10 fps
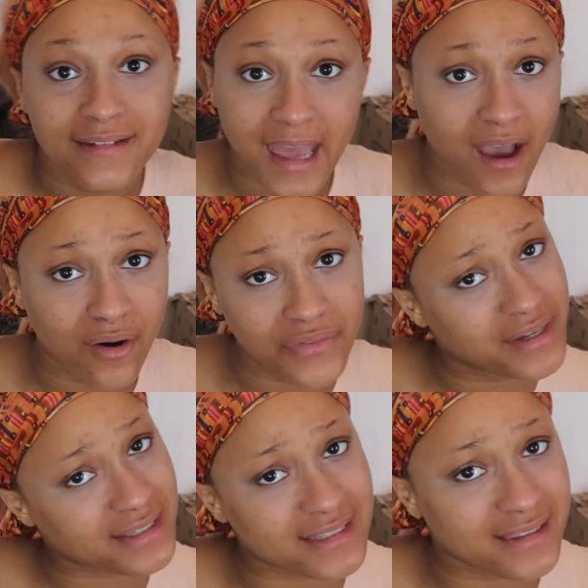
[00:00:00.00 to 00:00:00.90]
Now, the
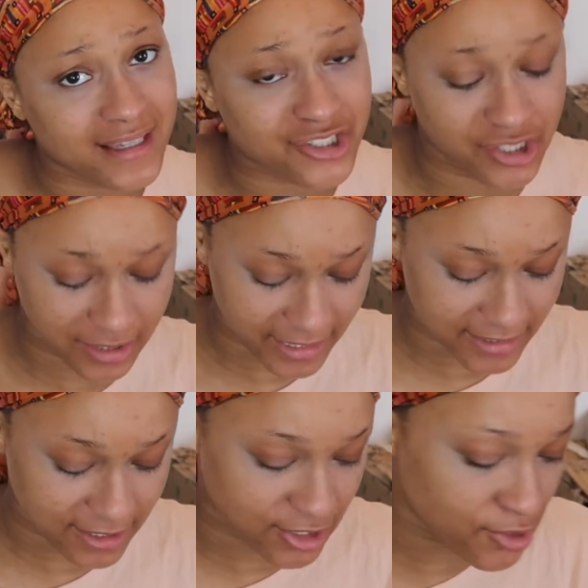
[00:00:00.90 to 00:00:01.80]
next thing that she
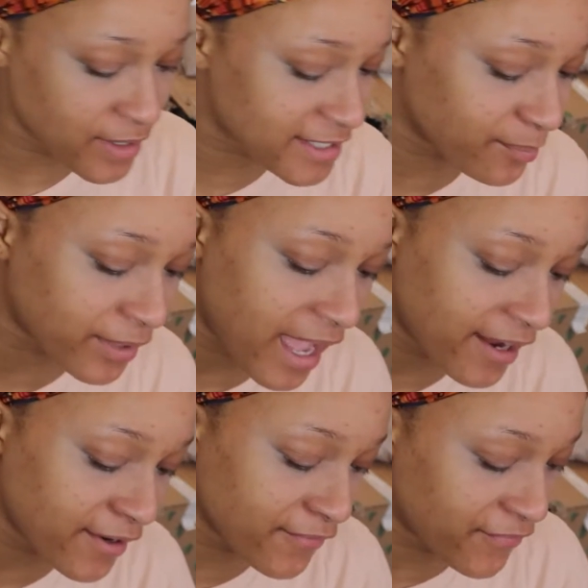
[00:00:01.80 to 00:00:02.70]
likes to do is apply her